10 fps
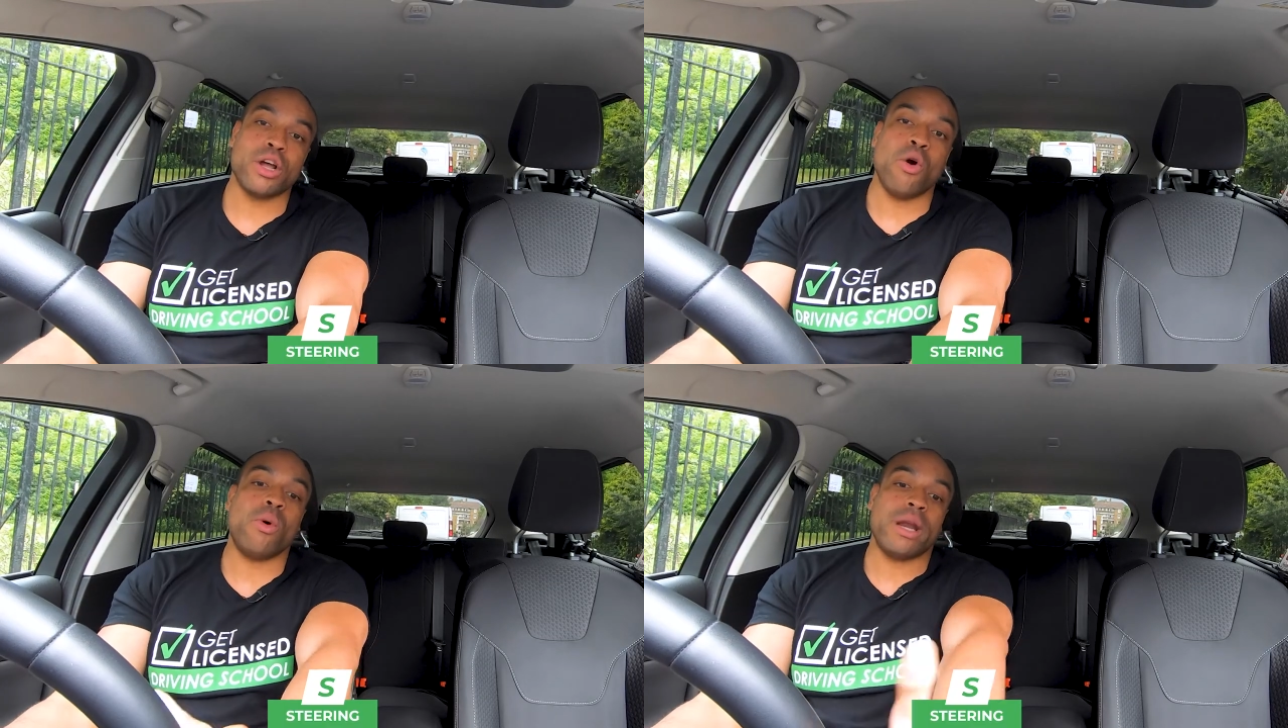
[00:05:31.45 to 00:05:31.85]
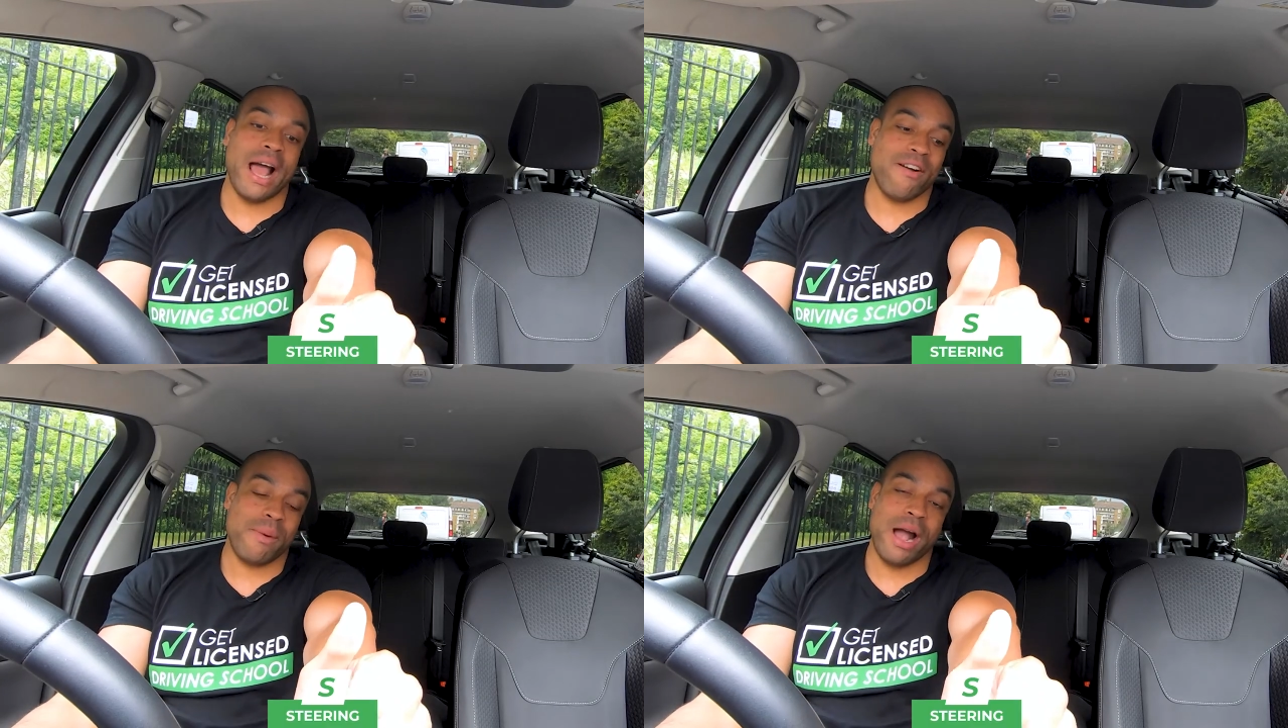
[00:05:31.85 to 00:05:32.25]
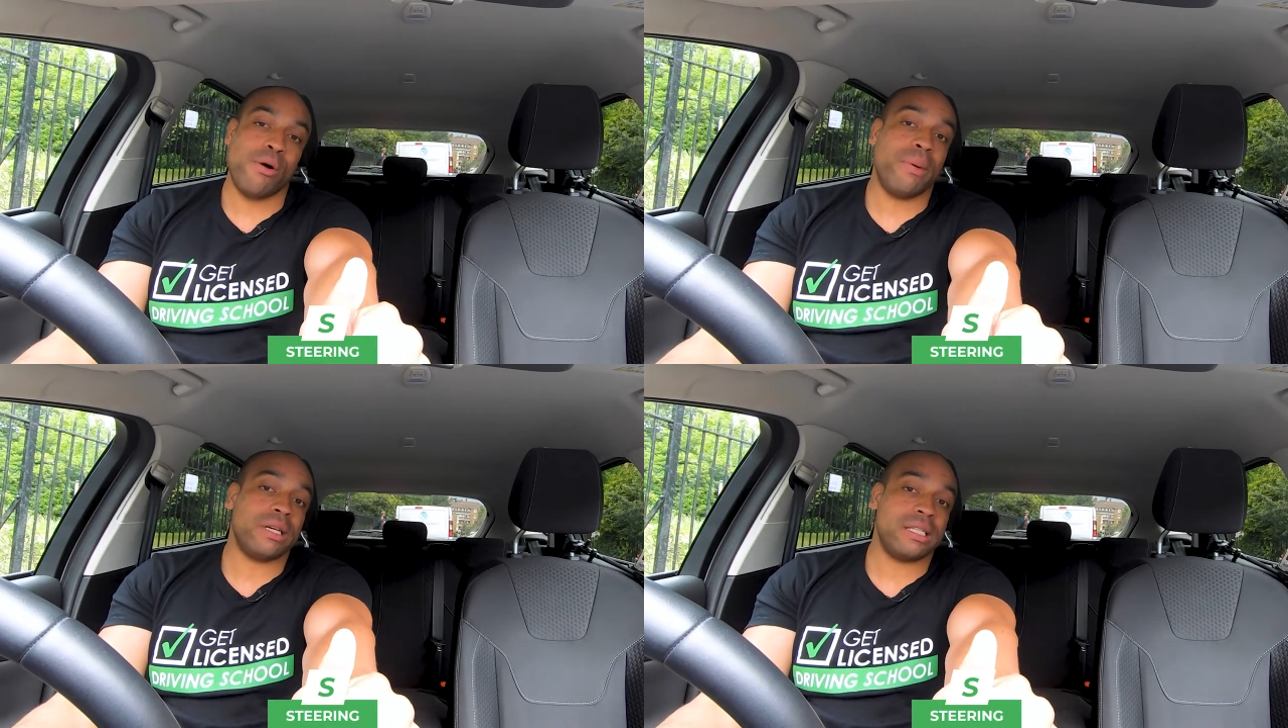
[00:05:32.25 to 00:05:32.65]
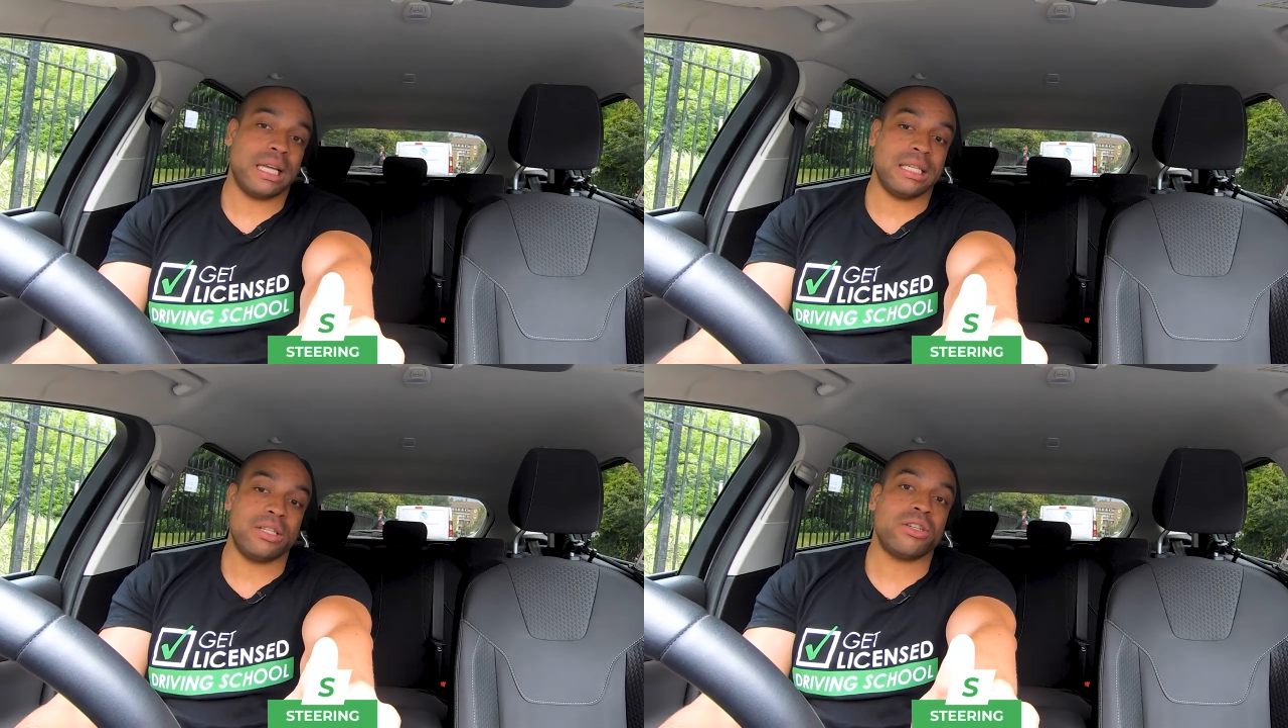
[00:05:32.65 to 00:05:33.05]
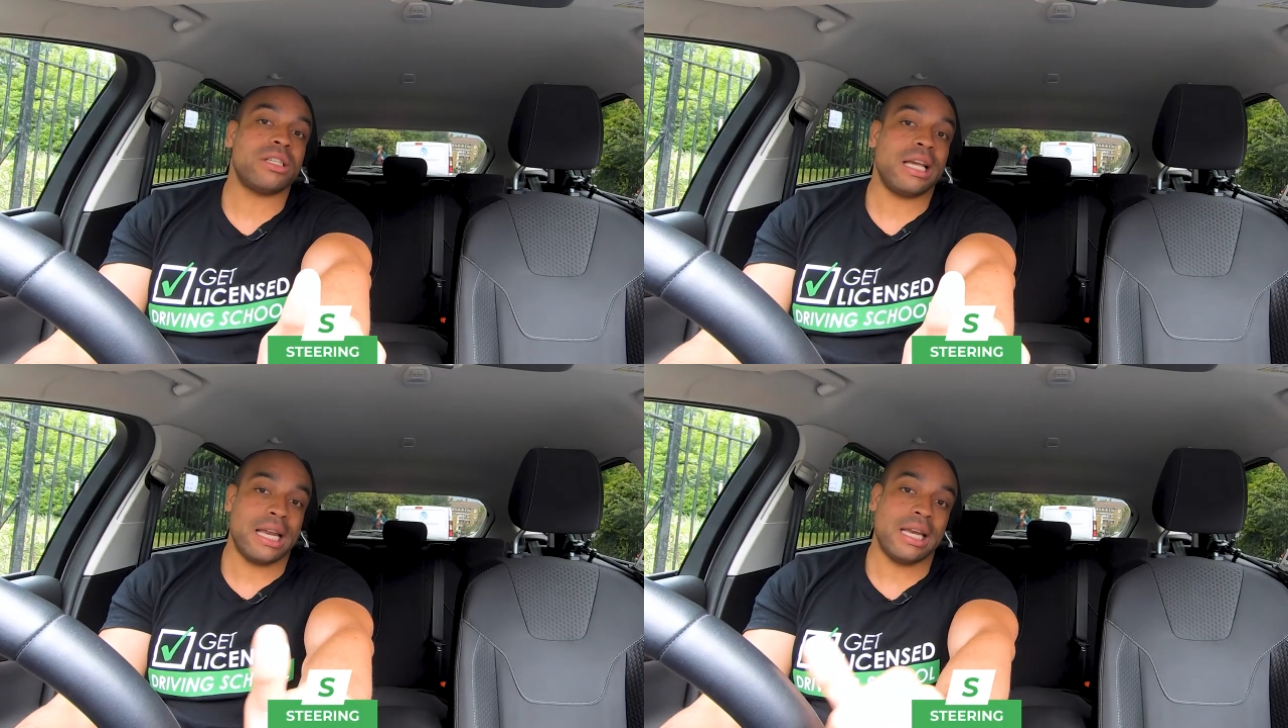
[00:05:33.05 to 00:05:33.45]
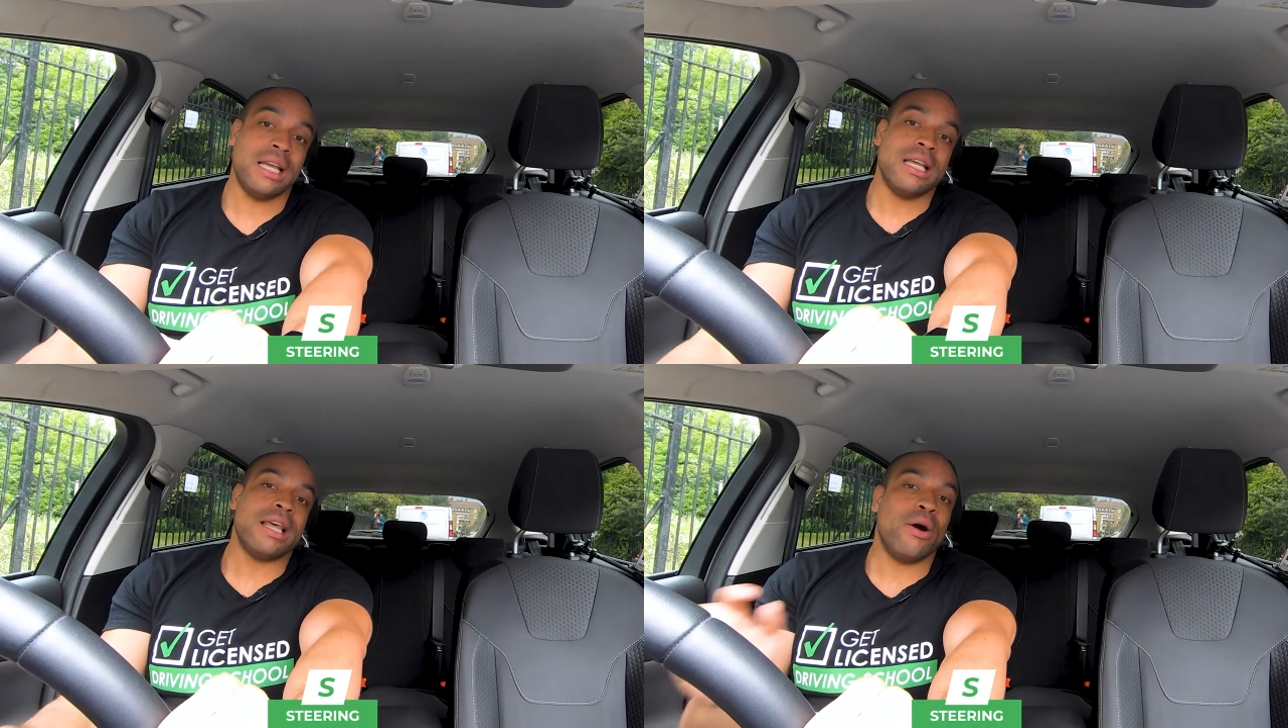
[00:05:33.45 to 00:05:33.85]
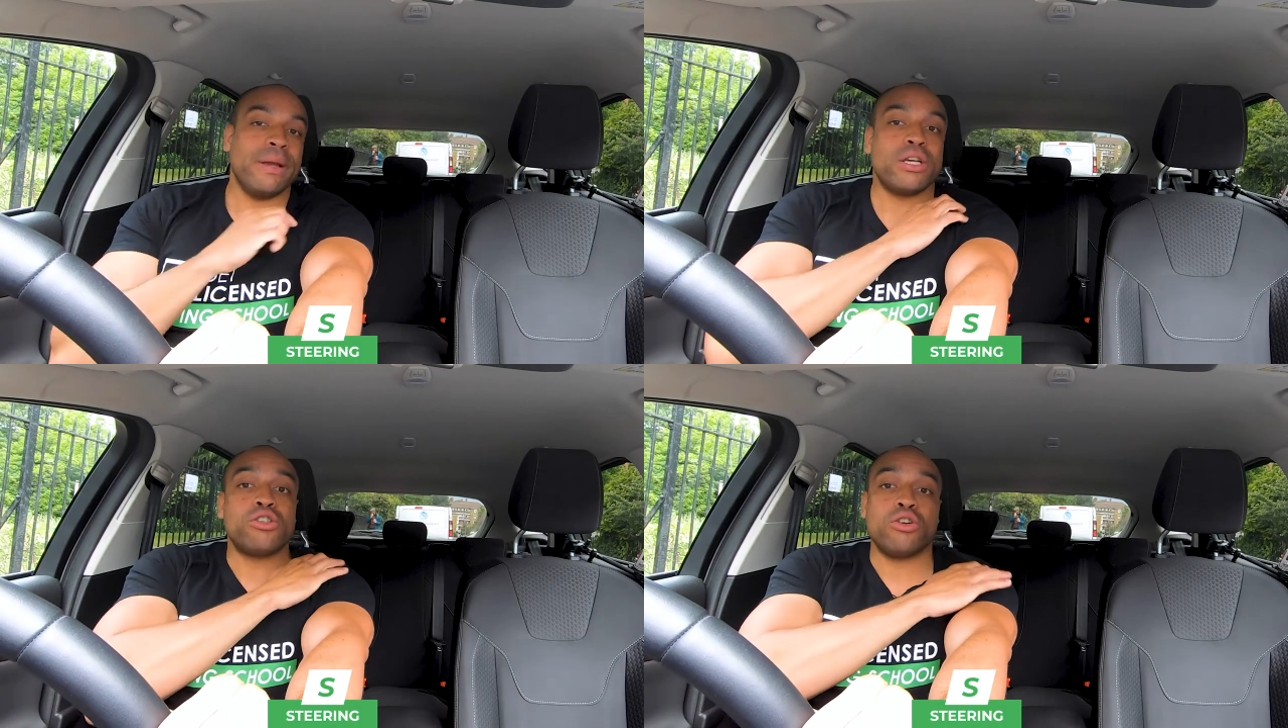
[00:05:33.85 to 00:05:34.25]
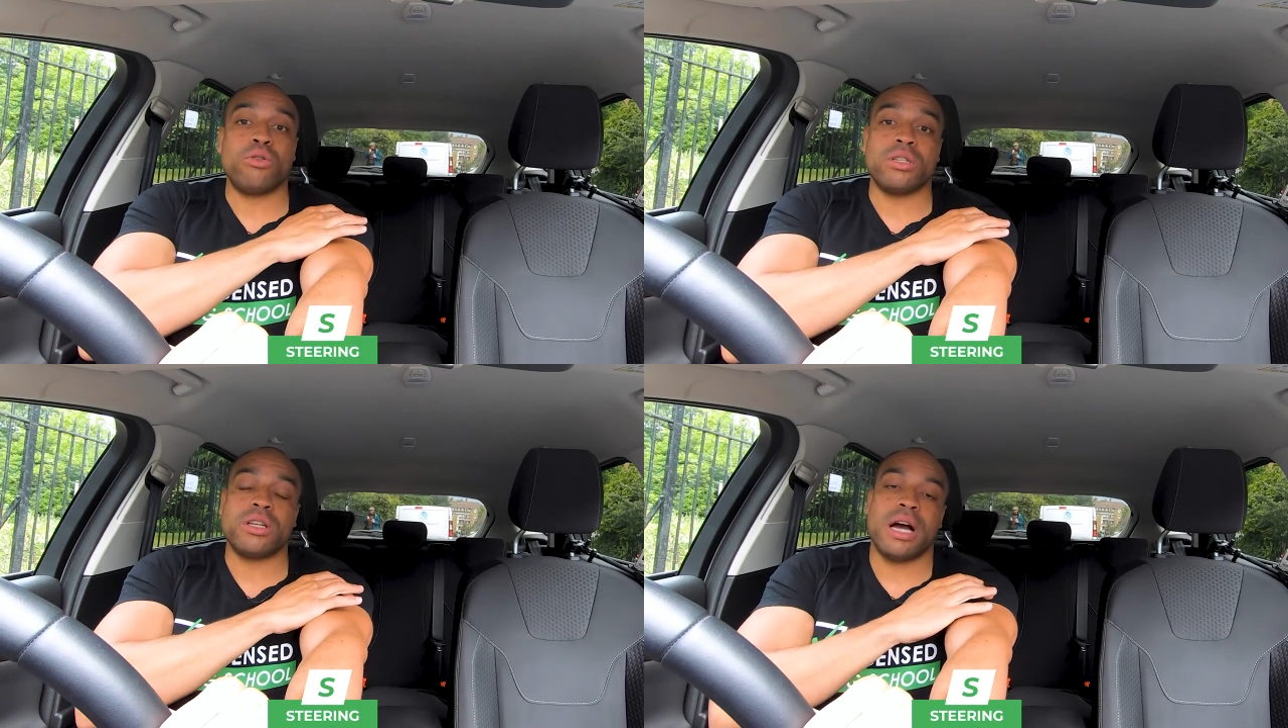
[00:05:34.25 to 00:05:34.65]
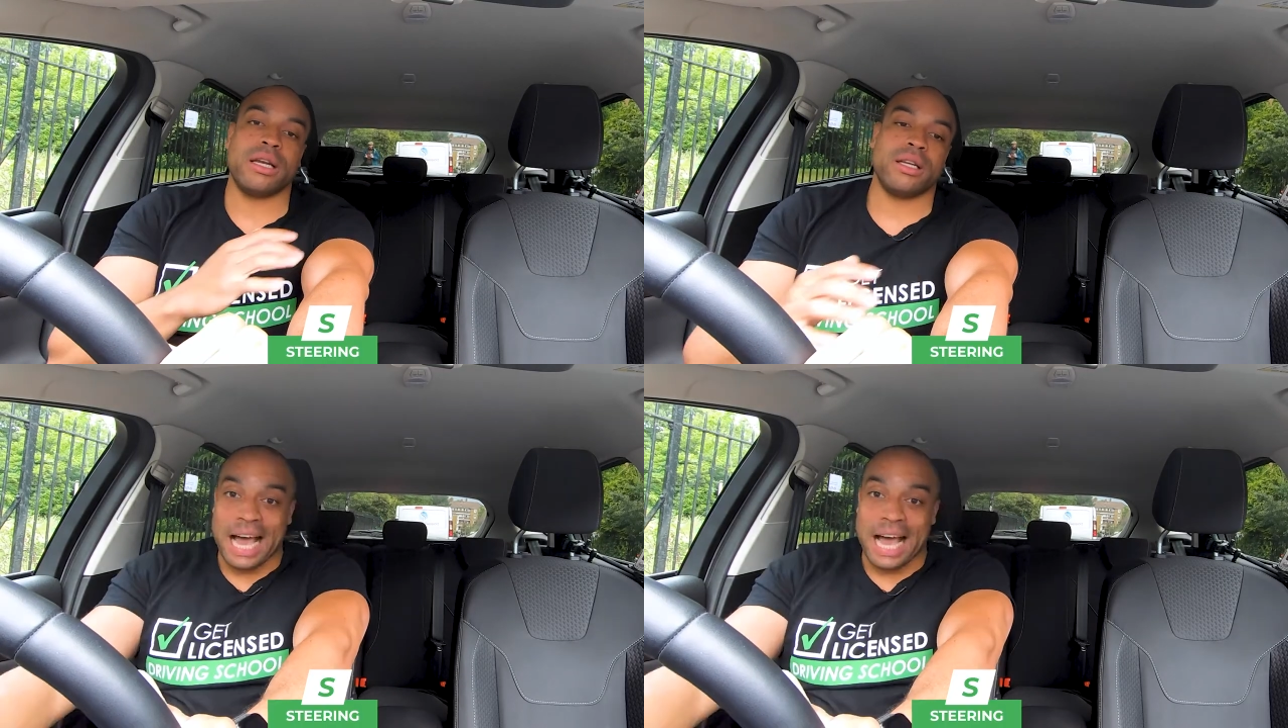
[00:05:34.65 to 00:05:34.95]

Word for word: don't want to have my elbow extended because again, that'll make your shoulders tired.